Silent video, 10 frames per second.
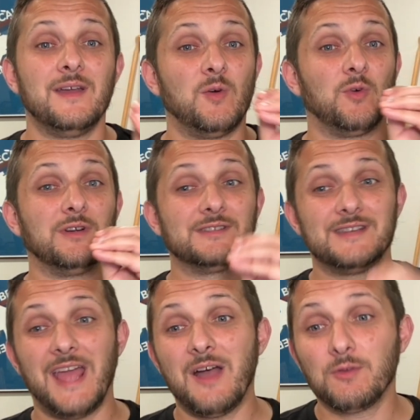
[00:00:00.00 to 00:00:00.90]
Whereas
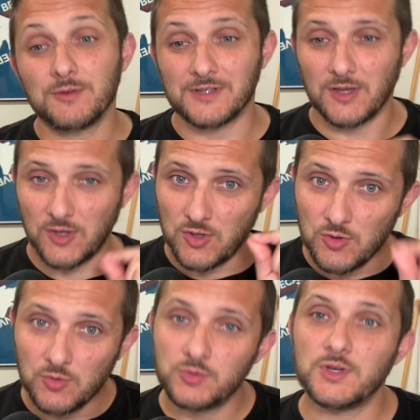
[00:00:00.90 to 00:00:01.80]
now there's a
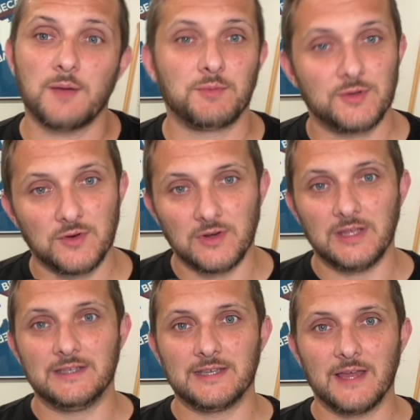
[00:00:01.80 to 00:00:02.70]
huge opportunity
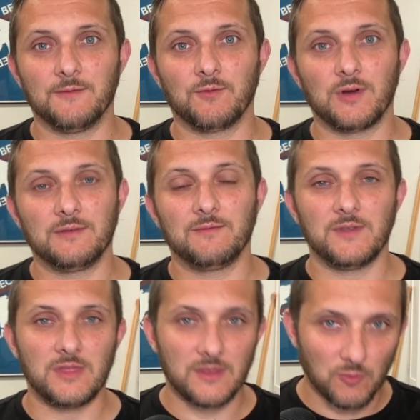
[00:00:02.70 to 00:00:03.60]
to get in front of
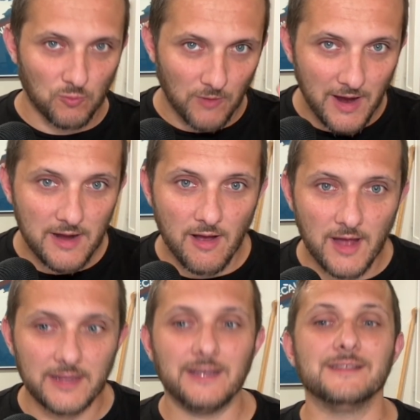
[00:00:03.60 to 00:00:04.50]
the right
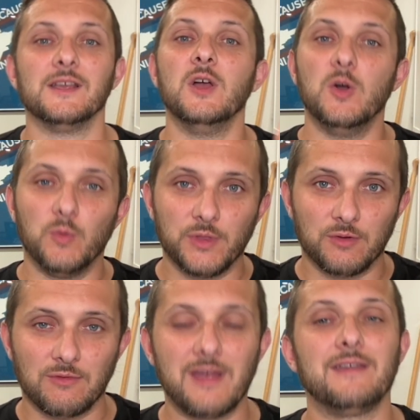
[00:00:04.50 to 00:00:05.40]
audience with the
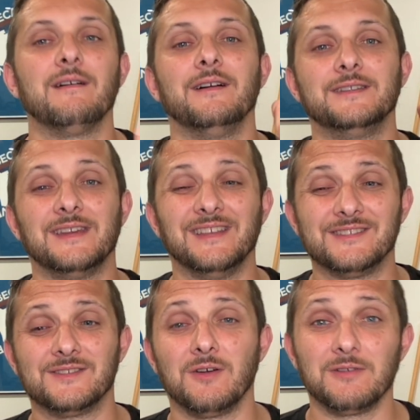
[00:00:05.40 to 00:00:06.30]
right content and
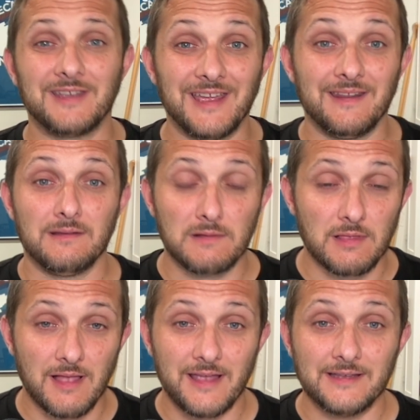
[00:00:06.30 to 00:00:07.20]
start getting
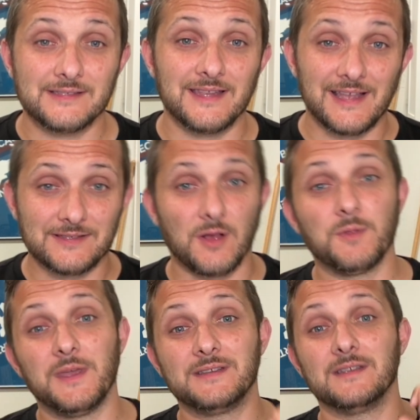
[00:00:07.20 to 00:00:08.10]
clients. And that's all
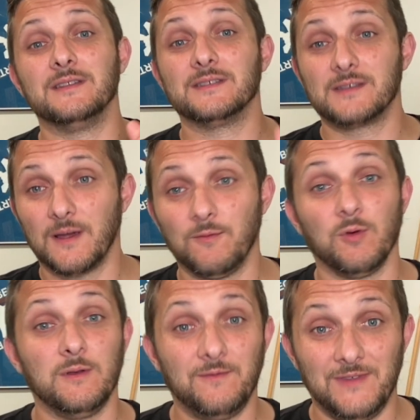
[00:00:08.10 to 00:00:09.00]
thanks to
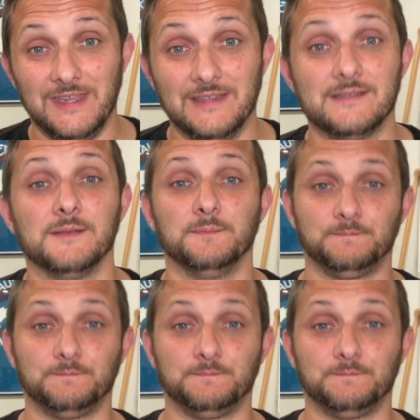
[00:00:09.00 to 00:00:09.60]
discovery feeds.